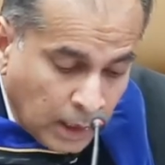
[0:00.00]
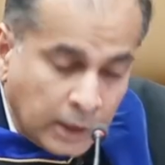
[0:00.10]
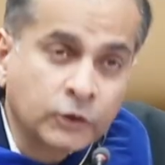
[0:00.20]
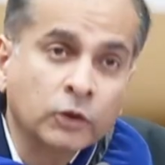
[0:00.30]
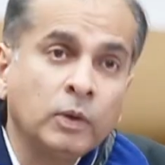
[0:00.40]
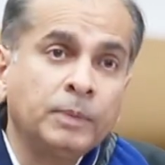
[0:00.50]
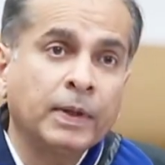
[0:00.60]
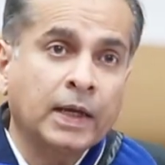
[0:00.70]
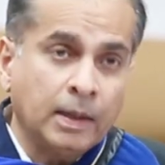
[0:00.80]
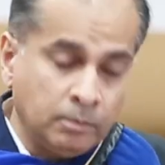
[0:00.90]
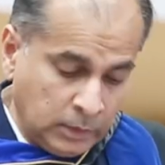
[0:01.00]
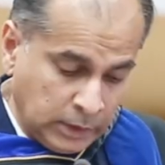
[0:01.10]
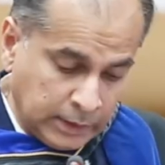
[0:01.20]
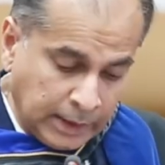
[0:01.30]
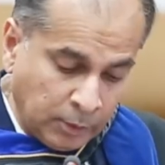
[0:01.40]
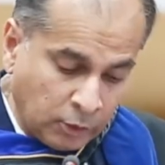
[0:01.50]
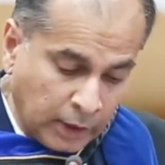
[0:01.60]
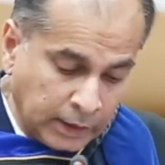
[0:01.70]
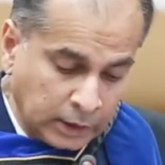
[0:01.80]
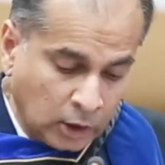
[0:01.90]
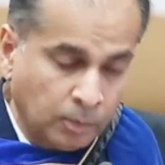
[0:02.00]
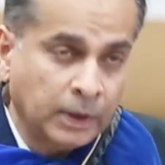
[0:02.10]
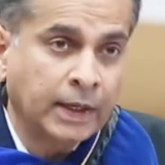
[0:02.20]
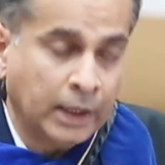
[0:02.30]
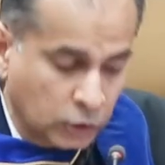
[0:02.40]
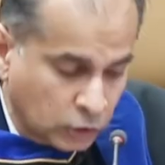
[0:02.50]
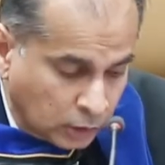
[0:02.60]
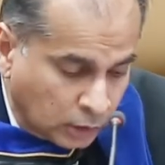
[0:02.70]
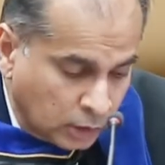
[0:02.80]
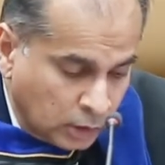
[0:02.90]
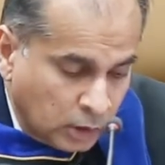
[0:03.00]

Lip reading: And so it becomes a democratic obligation,